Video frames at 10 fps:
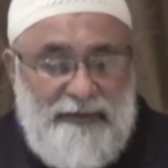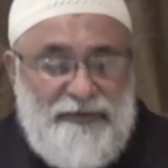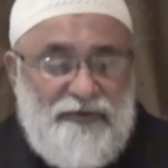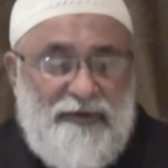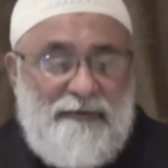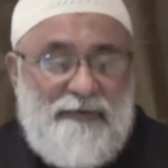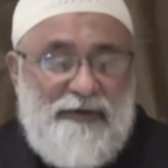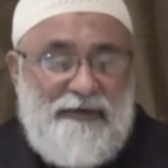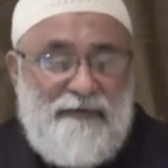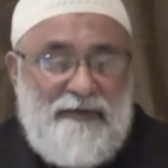in Surah
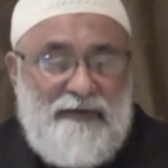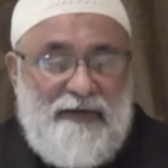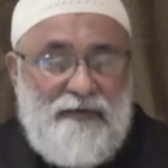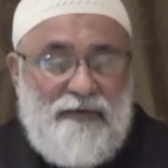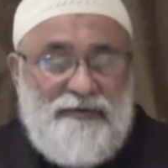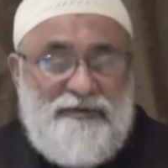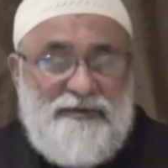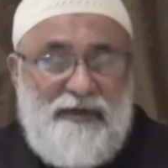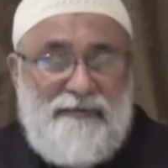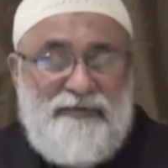Ibrahim, Allah
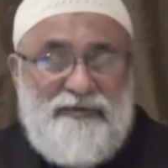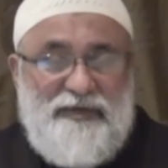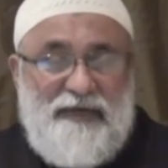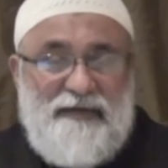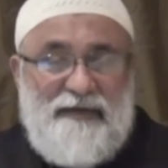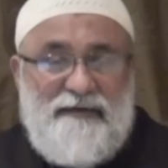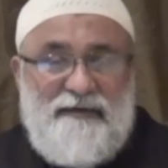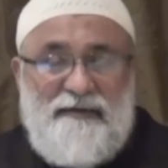quotes him to say that